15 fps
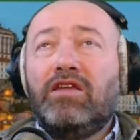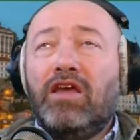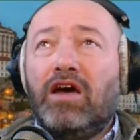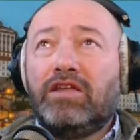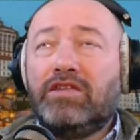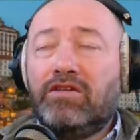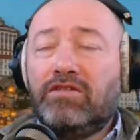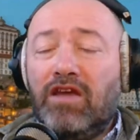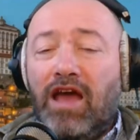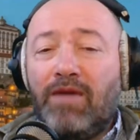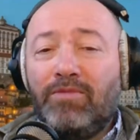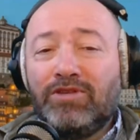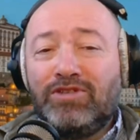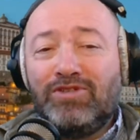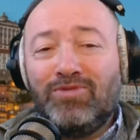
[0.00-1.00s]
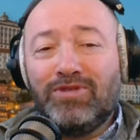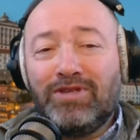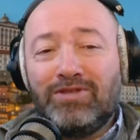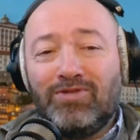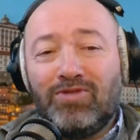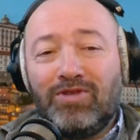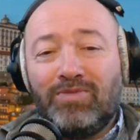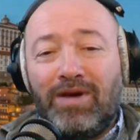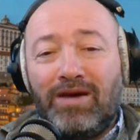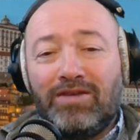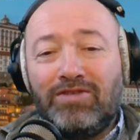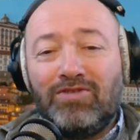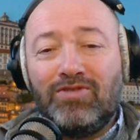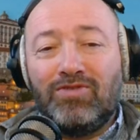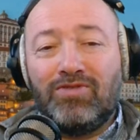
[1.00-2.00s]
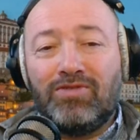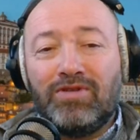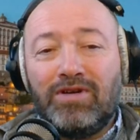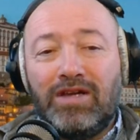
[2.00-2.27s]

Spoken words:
I don't know how much you want to talk about your